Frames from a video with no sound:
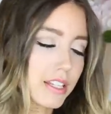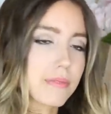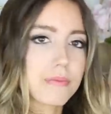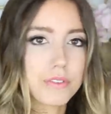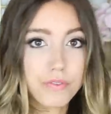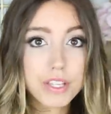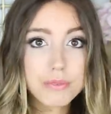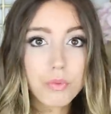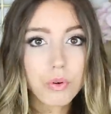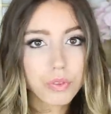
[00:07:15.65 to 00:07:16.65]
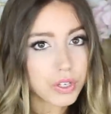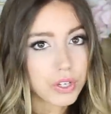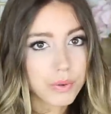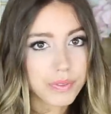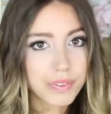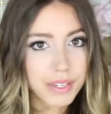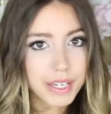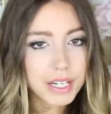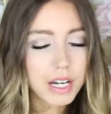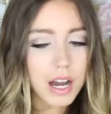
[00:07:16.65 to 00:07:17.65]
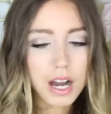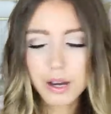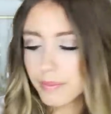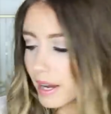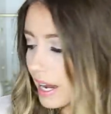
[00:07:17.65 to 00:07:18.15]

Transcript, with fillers: it's it fits more than you would think um,